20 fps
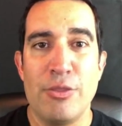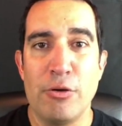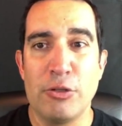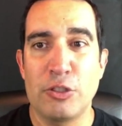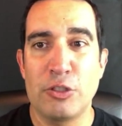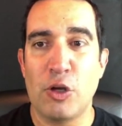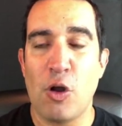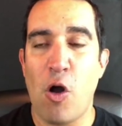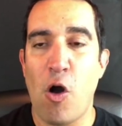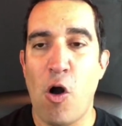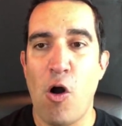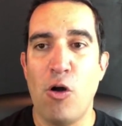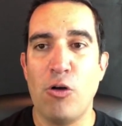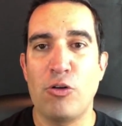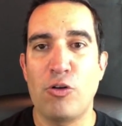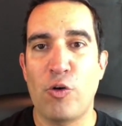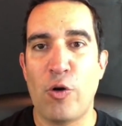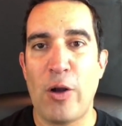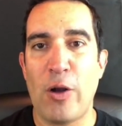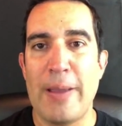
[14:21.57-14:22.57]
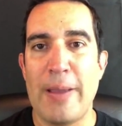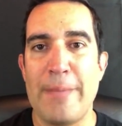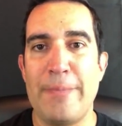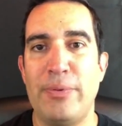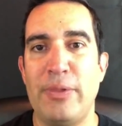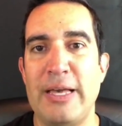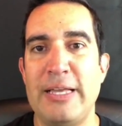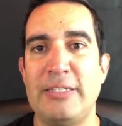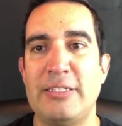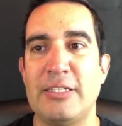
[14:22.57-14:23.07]
Those are all great
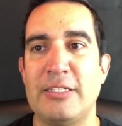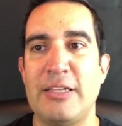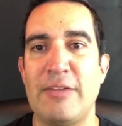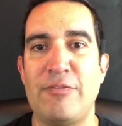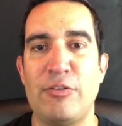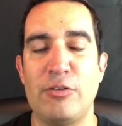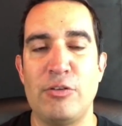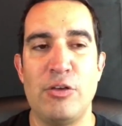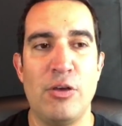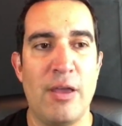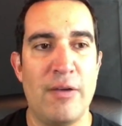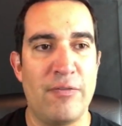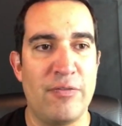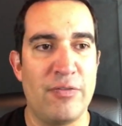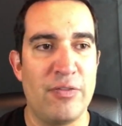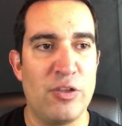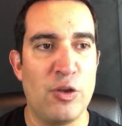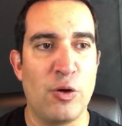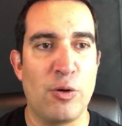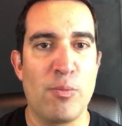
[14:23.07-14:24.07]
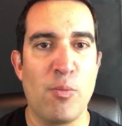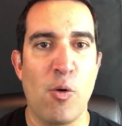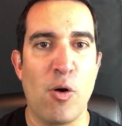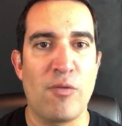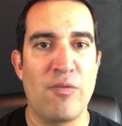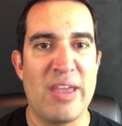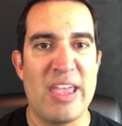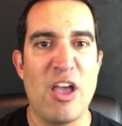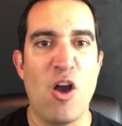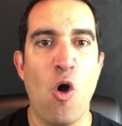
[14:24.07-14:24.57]
places if you're more
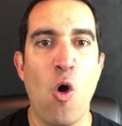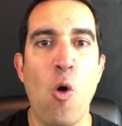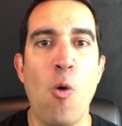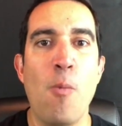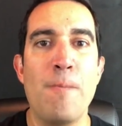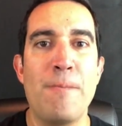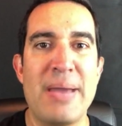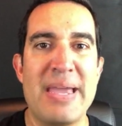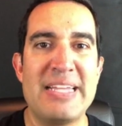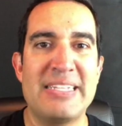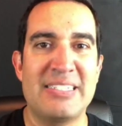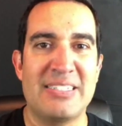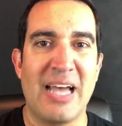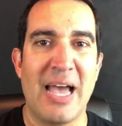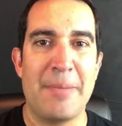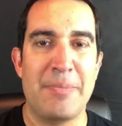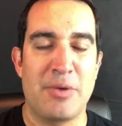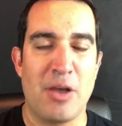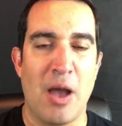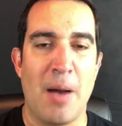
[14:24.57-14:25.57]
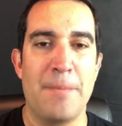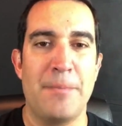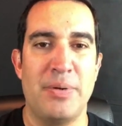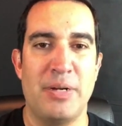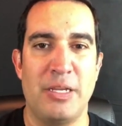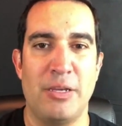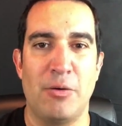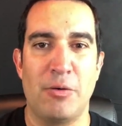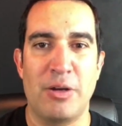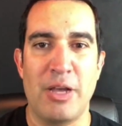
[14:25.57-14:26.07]
of a home-based type
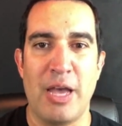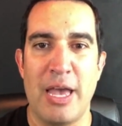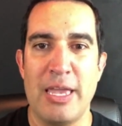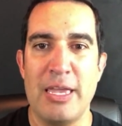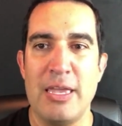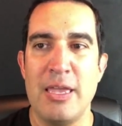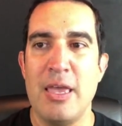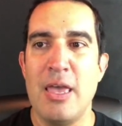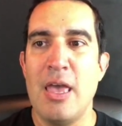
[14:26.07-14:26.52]
company, okay?